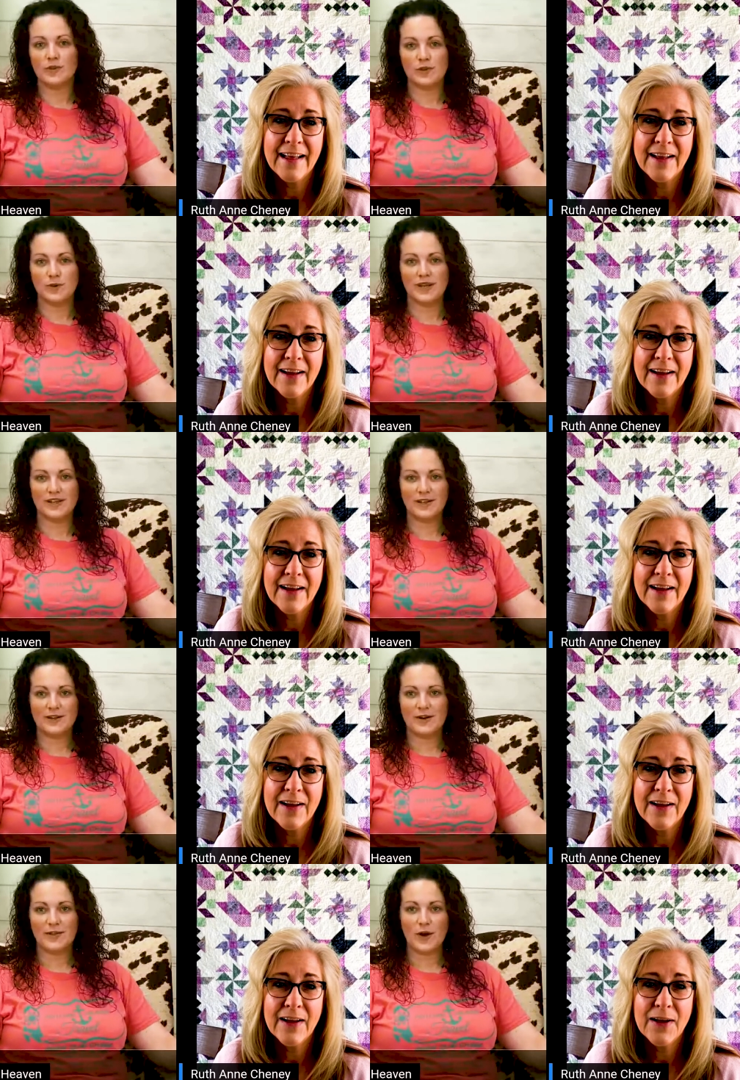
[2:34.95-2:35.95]
Speaker 1: doing. You
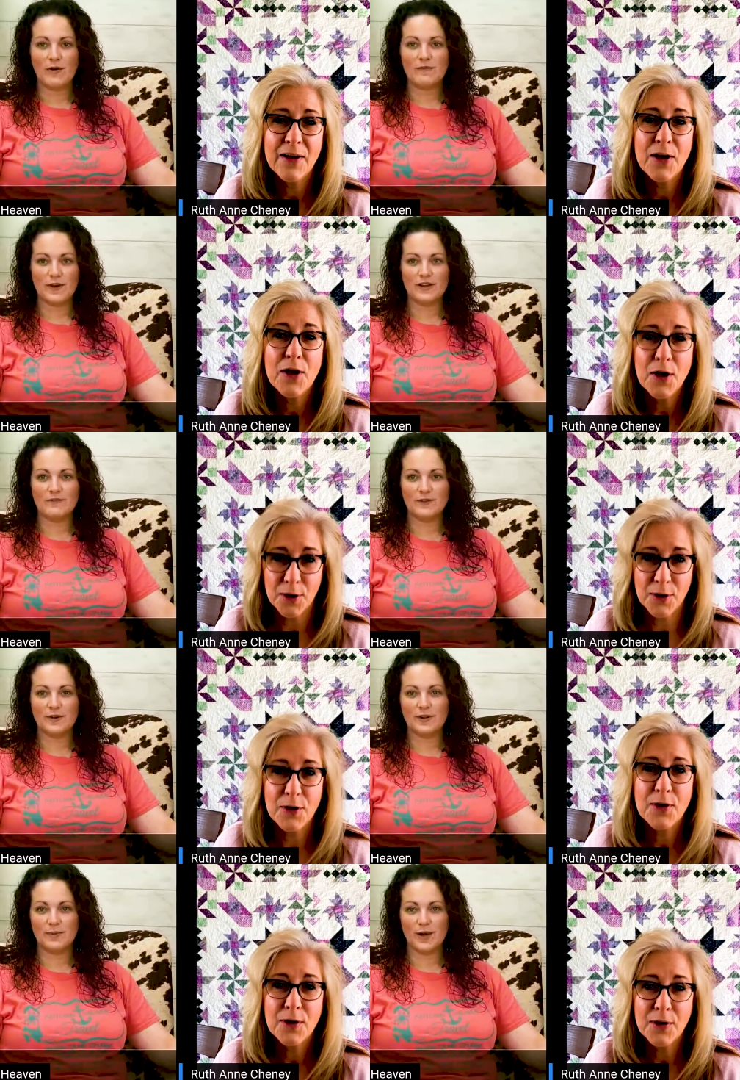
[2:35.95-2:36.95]
know, the whole fun of
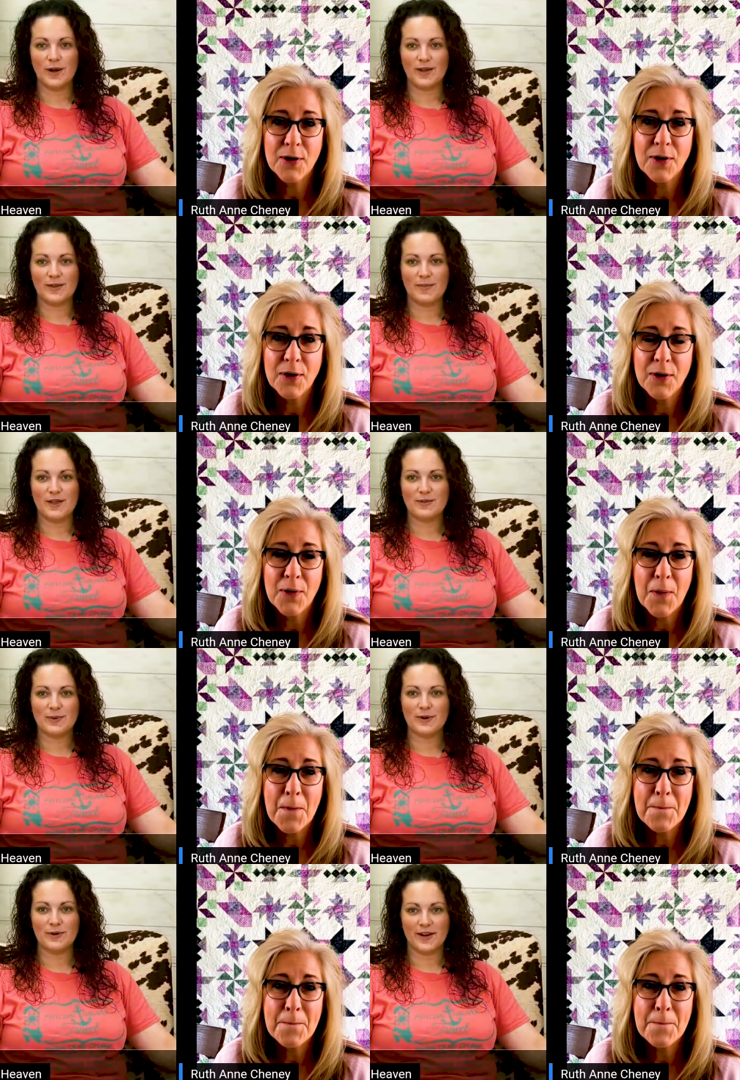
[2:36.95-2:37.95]
doing a block of the month
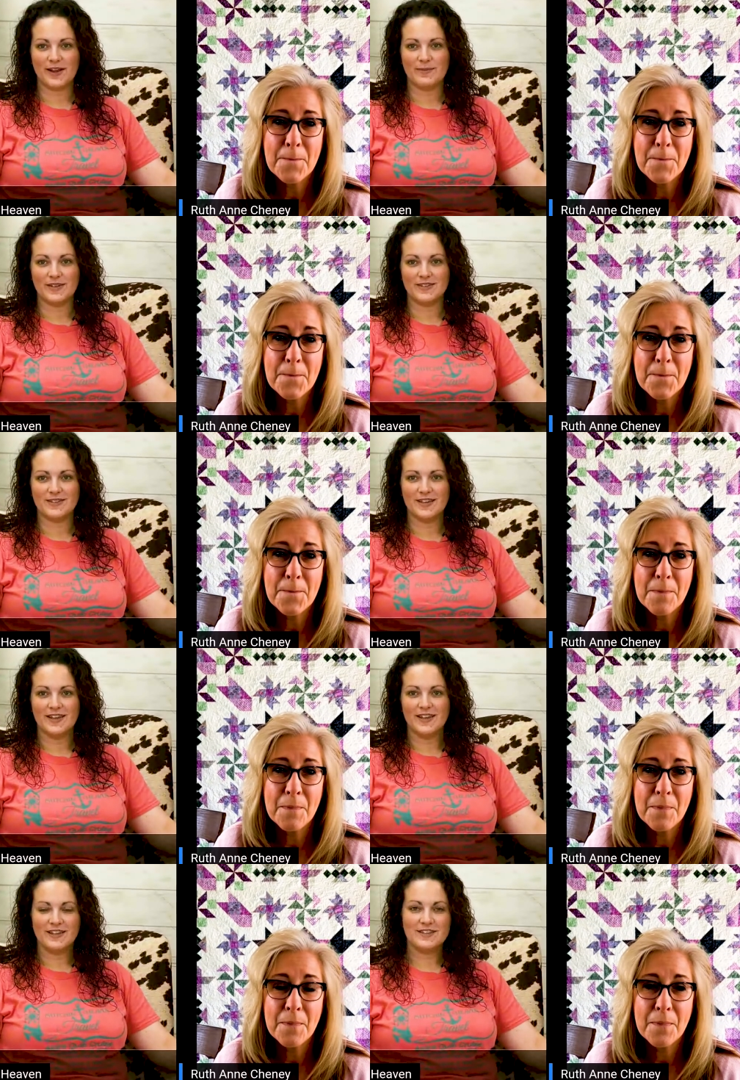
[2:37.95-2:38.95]
program is
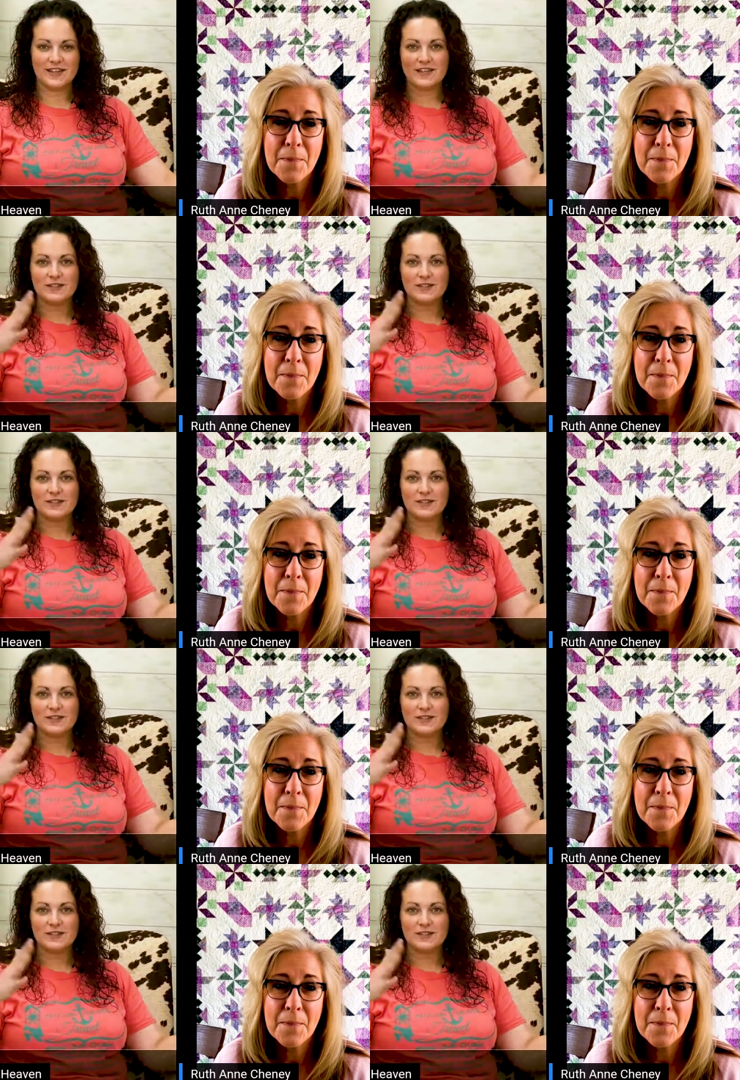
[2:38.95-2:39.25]
to get